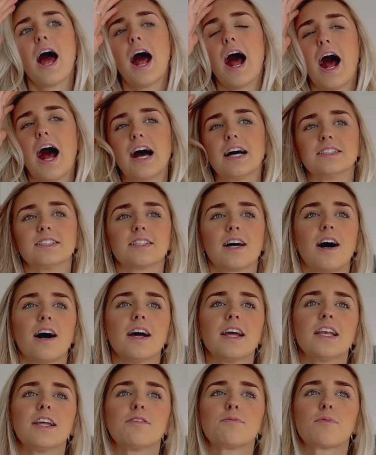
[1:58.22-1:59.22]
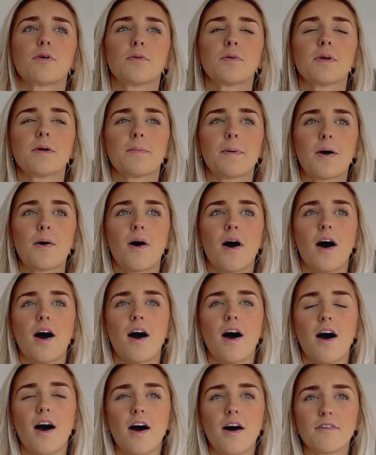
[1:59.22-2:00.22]
And I live probably about
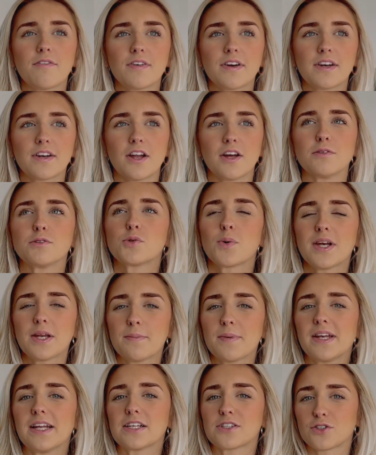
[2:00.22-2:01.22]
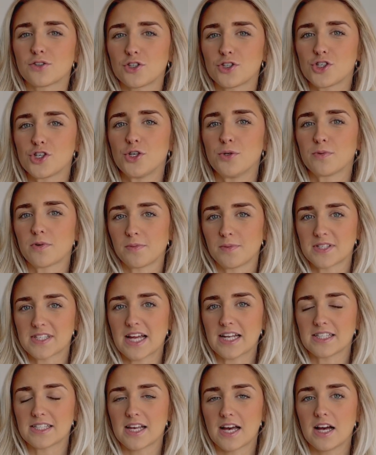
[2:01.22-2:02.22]
20 minutes on the tube from the
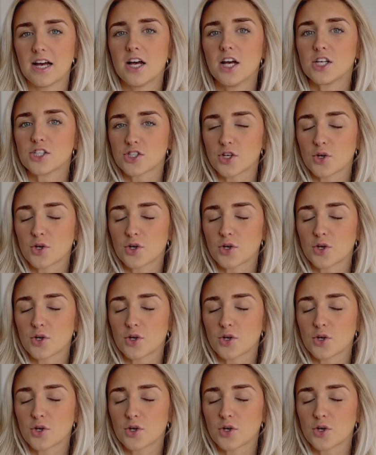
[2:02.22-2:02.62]
centre, so